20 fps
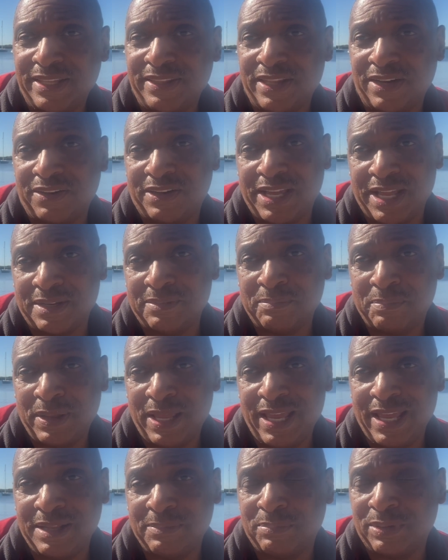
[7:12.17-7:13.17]
that are getting
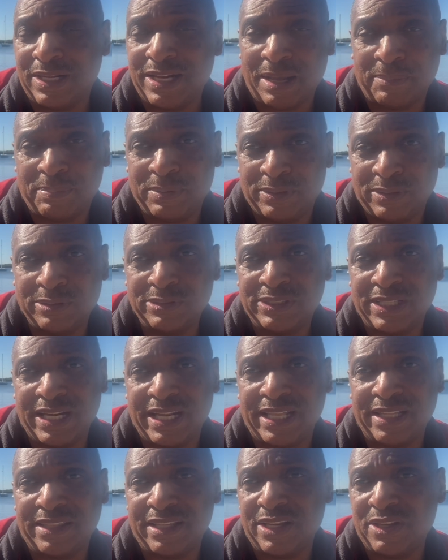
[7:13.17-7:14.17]
paid but not
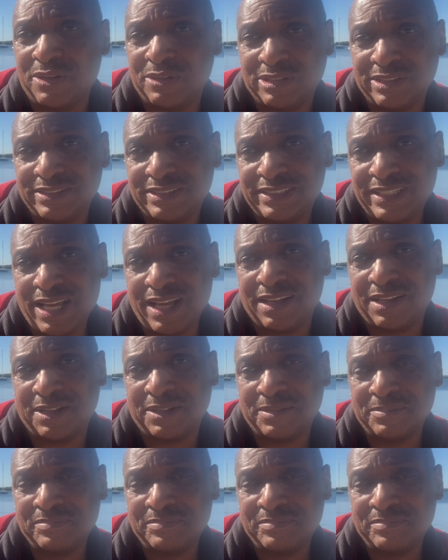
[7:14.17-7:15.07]
producing anything you can sell?